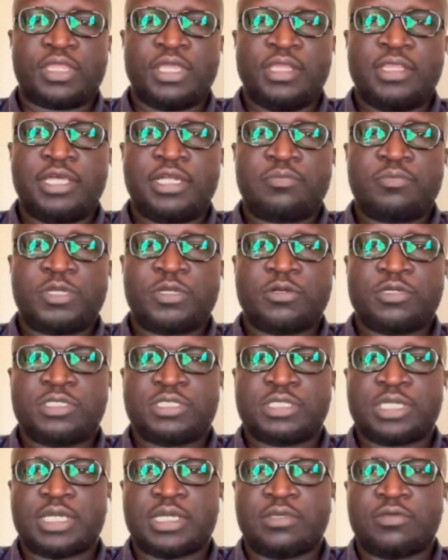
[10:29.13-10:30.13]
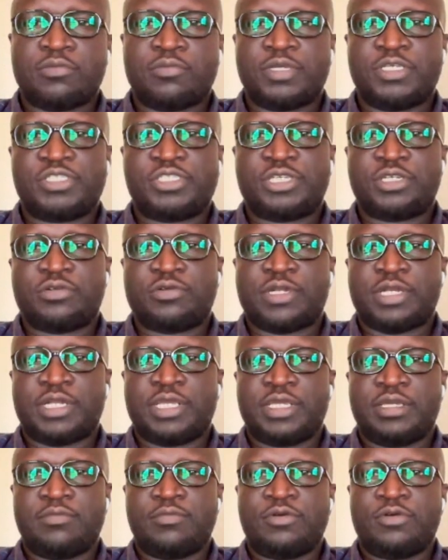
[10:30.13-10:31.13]
that because you mentioned your
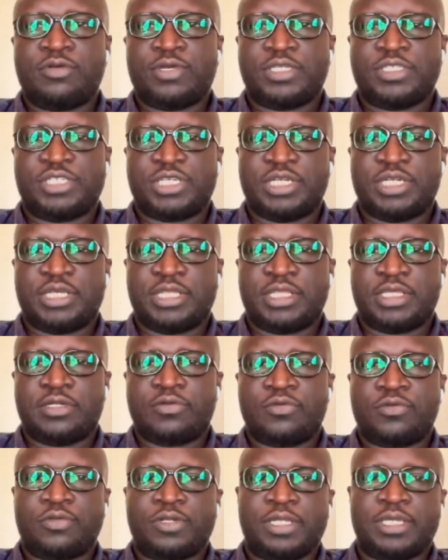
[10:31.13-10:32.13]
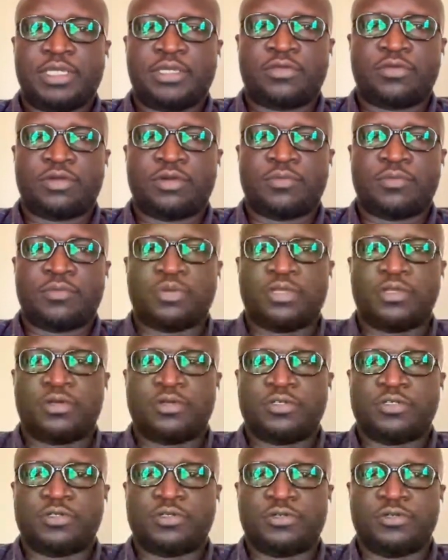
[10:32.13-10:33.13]
name or your gender, then we'll link your
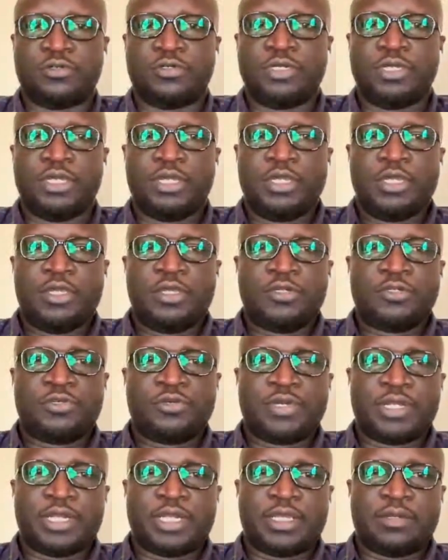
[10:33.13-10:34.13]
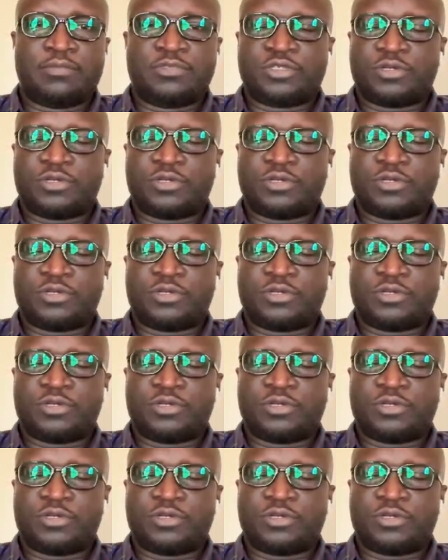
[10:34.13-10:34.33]
opinion to your name.